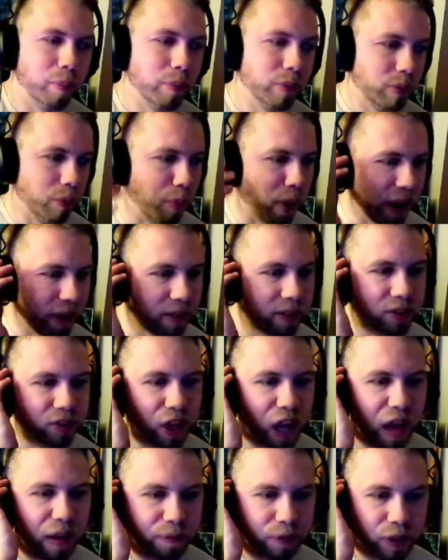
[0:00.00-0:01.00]

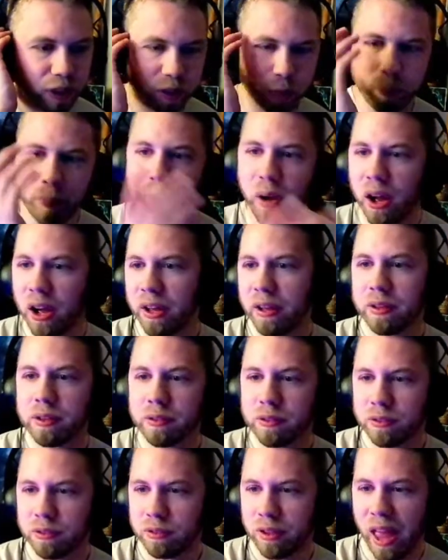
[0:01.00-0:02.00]
Microsoft just bought
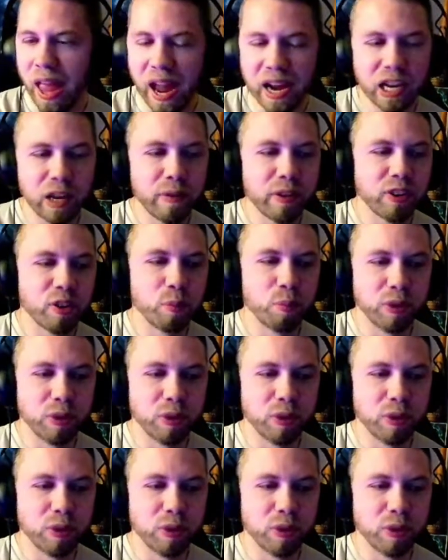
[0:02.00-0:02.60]
Activision